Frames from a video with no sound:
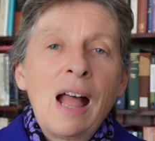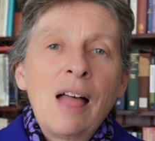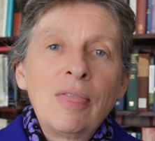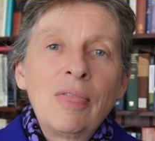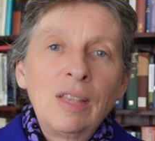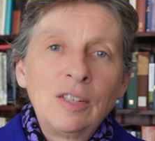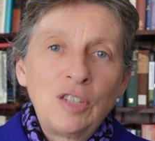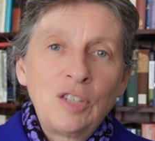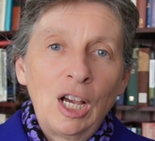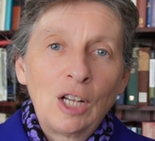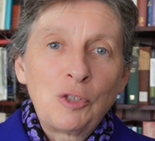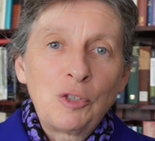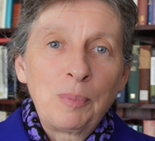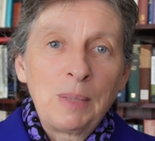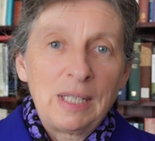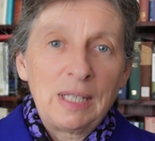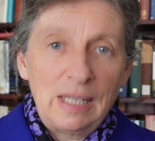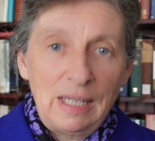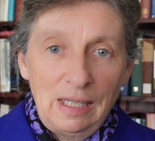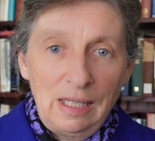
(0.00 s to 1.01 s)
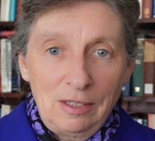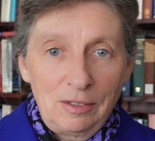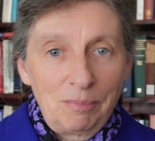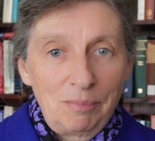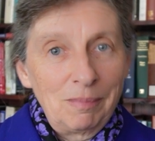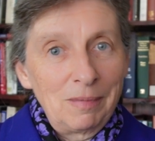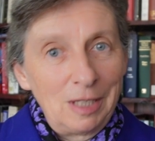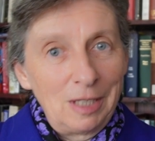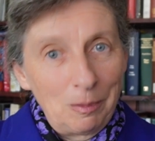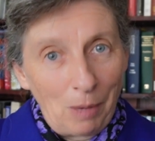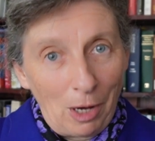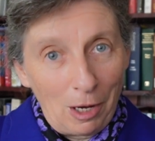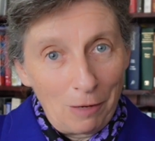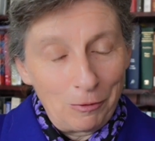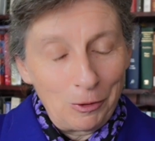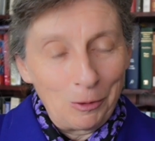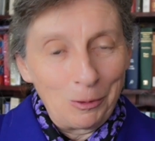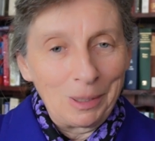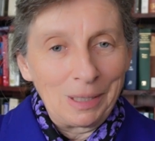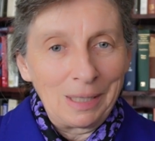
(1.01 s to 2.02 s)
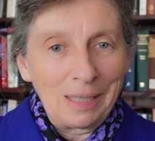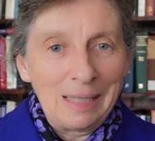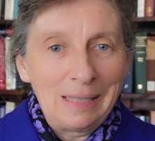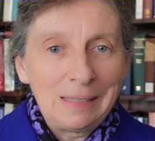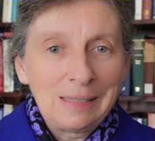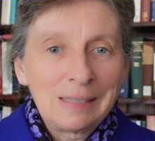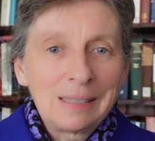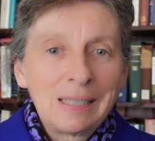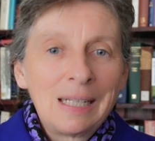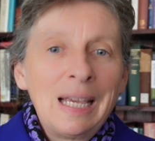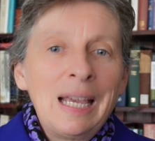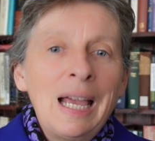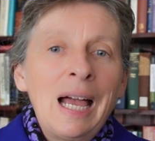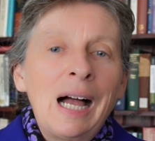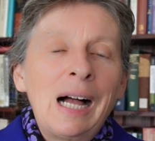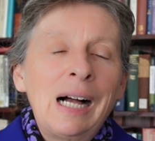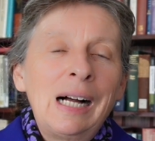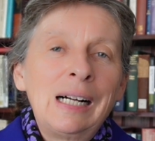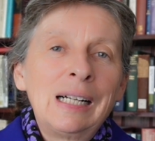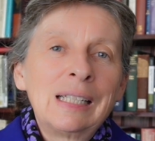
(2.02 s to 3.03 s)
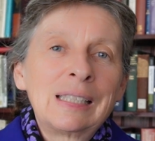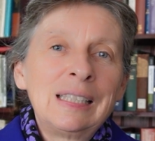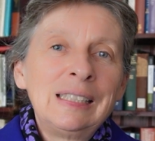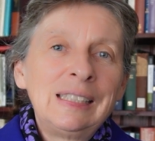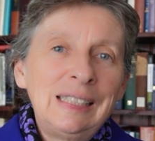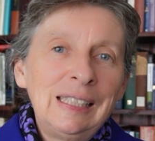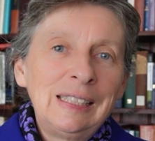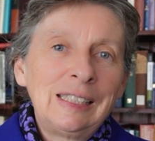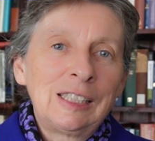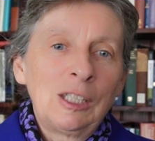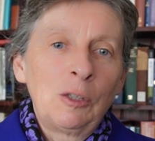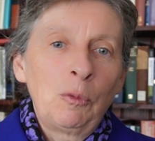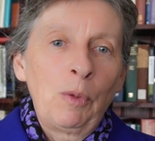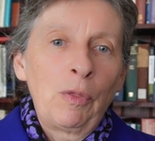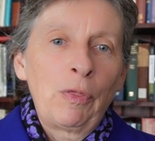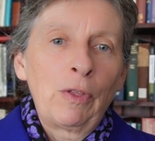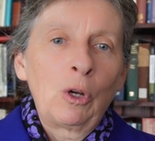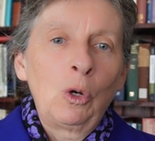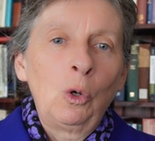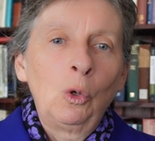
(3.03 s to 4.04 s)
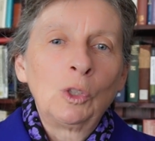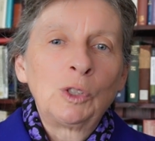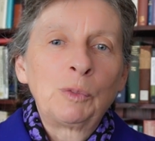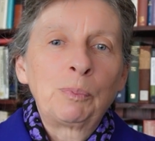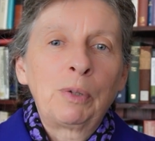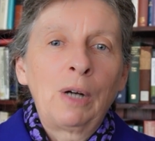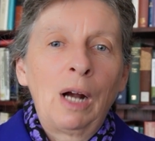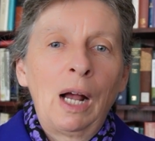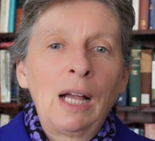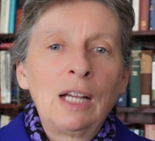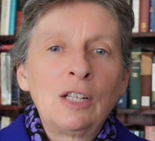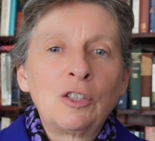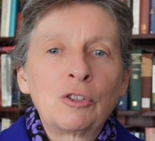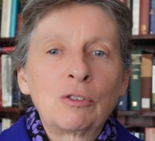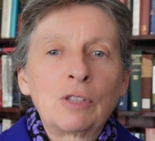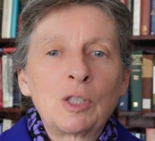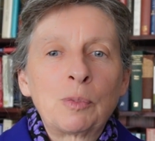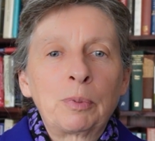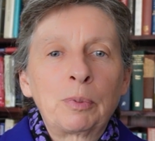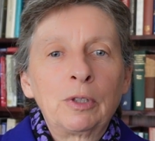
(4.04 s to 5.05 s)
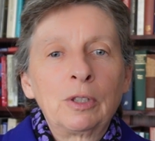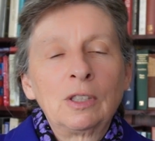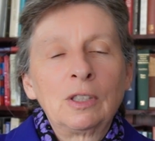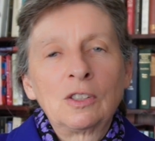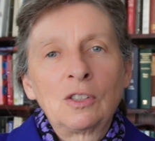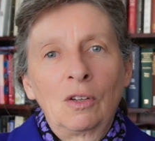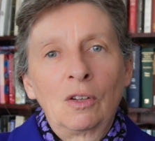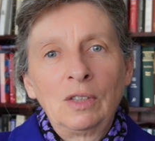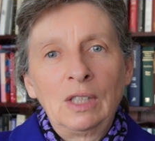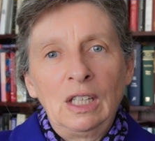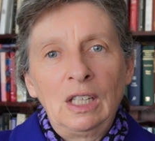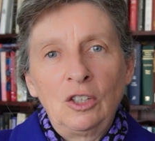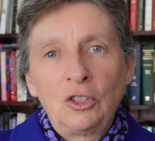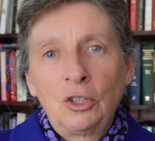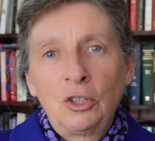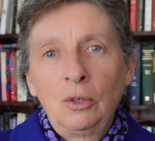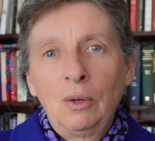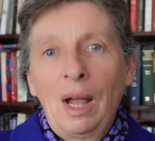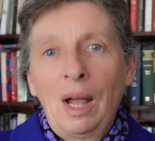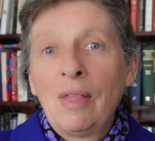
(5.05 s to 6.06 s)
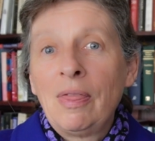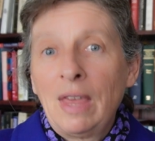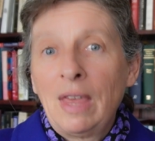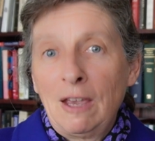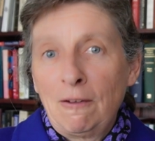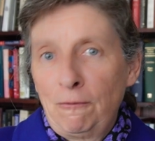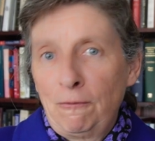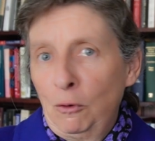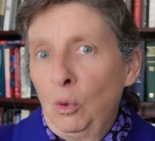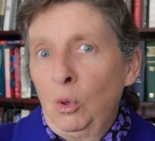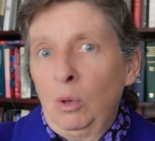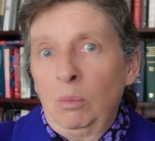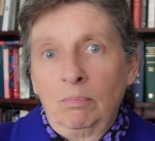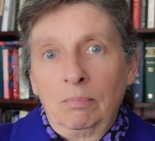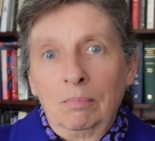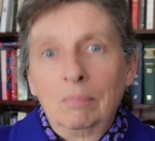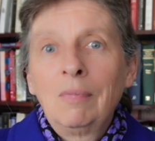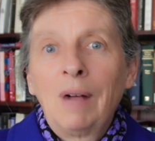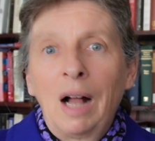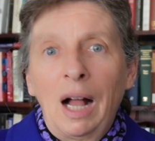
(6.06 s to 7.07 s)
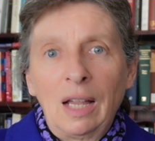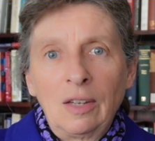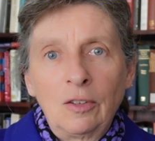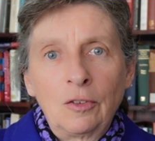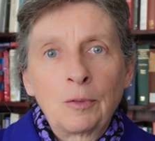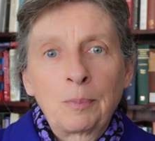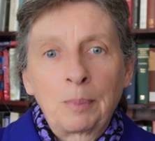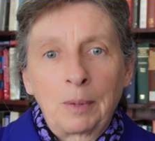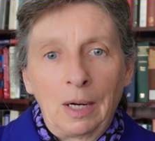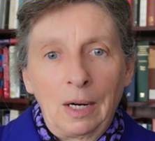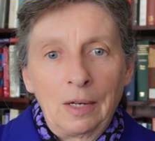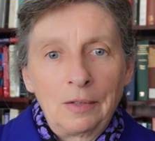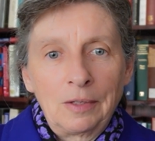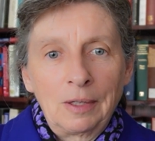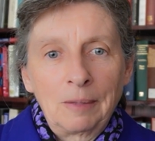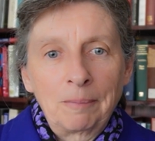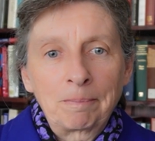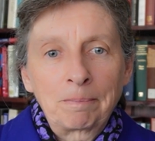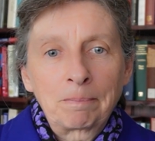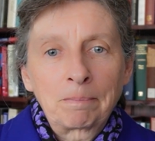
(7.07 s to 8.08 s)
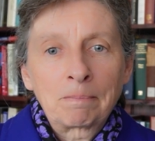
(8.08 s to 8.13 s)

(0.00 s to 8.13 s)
The judgment is, in my view at least, consistent with the court's prior jurisprudence on the issue and therefore unsurprising.